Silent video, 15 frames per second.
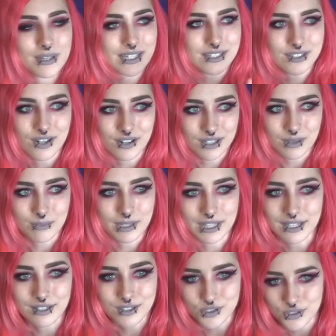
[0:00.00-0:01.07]
Like, it's not going to be
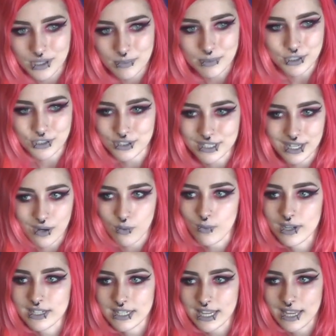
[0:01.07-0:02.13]
like a trip, it's just like a
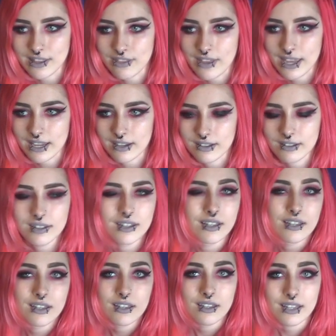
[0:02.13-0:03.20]
one-day thing
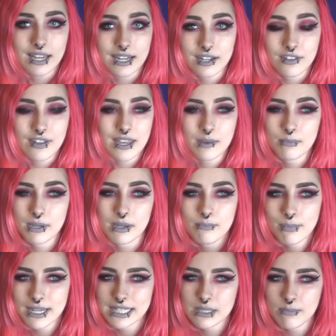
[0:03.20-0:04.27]
kind of thing, but
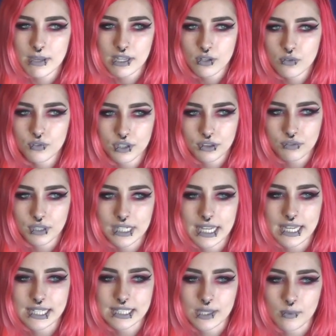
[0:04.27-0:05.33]
it might span over 3
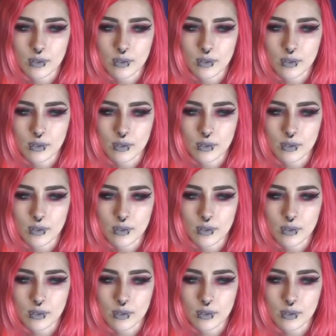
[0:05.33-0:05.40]
days.